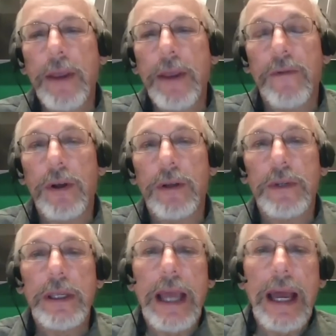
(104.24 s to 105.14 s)
involved
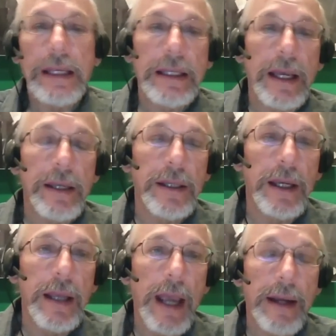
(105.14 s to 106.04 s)
in DAS
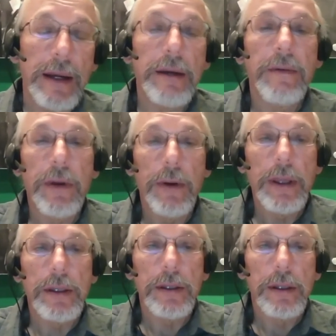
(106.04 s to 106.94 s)
testing and
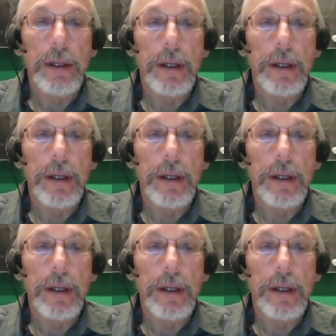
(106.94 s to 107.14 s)
interference,